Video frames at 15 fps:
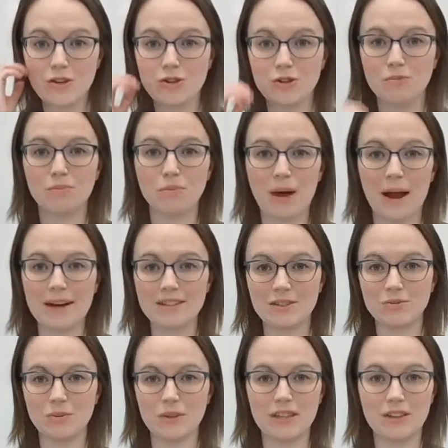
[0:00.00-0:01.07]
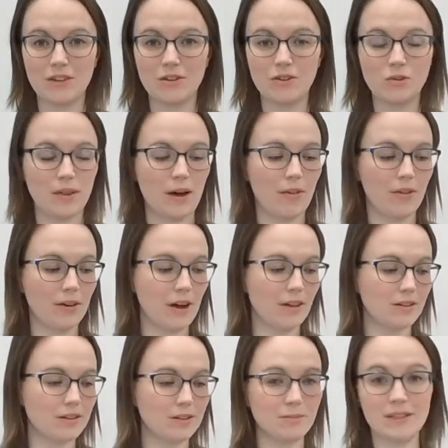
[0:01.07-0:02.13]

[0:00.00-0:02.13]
to practice reading the notes without the colors